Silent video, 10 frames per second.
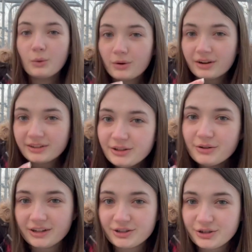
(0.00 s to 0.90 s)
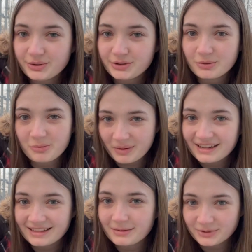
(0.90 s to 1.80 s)
or are you going to choose to
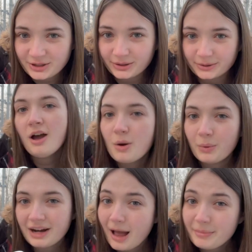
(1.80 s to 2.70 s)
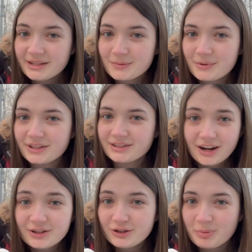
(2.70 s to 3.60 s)
abandon them too? What happens when the
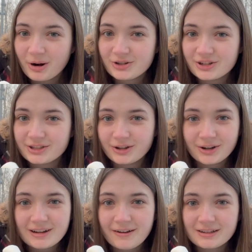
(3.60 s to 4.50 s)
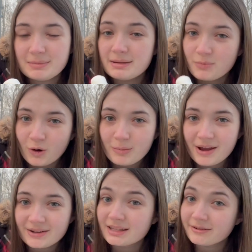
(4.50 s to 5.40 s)
ducks you purchased turned out to be more
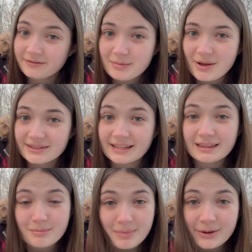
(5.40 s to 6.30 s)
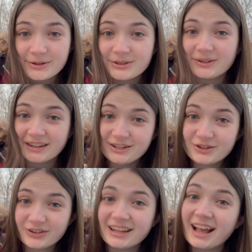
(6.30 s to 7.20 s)
males than females, and the males start injuring